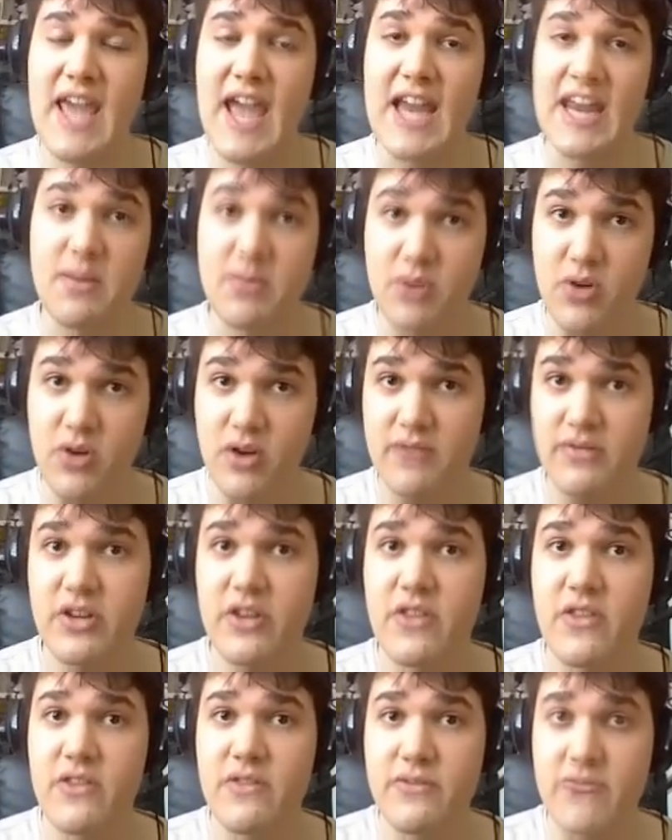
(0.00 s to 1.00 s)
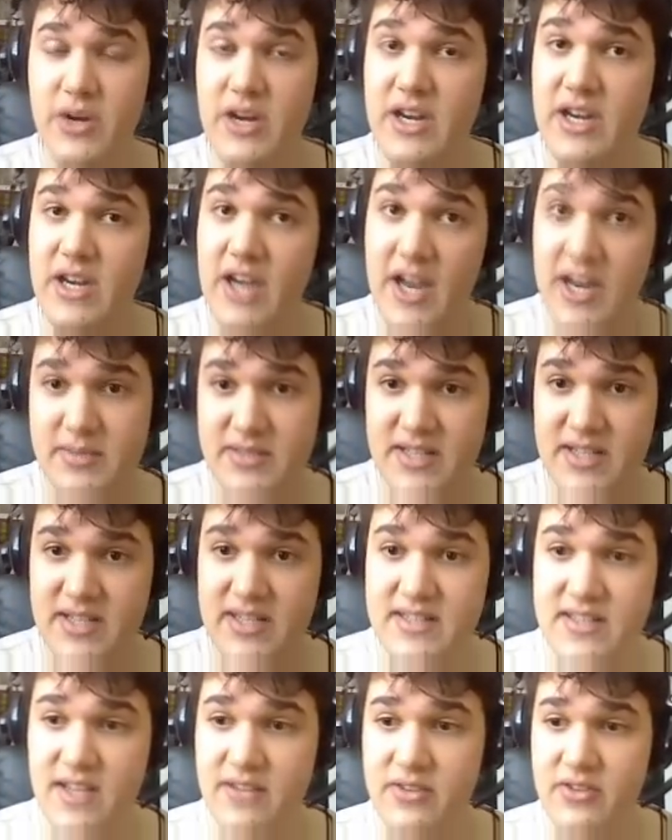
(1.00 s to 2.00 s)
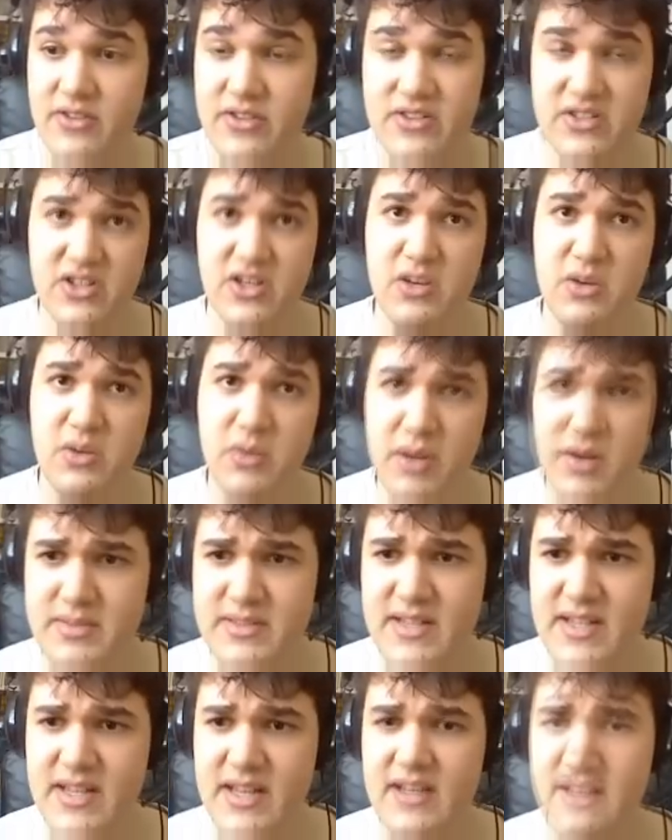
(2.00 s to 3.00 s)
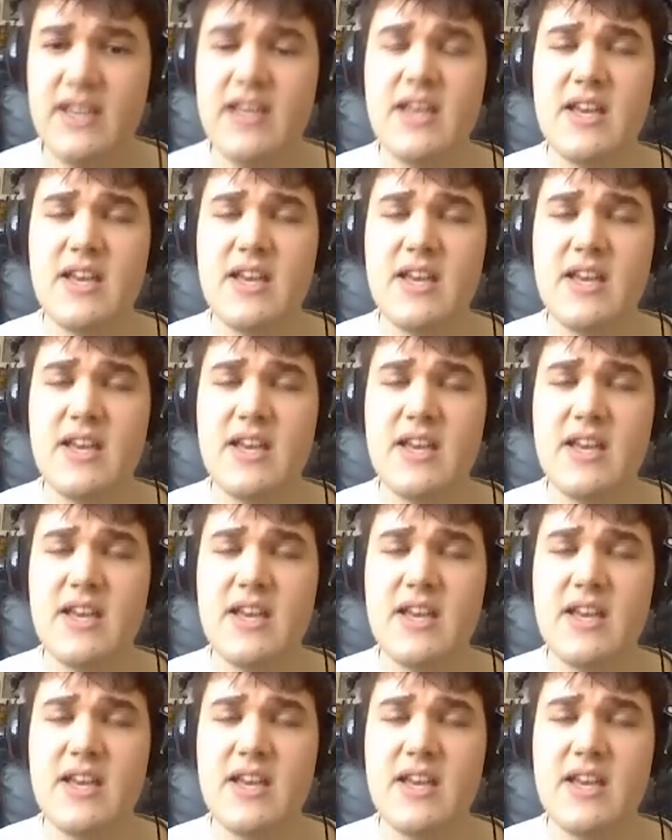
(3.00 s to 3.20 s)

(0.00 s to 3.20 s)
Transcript: any profit on the 49% stuff, because it's only 1%.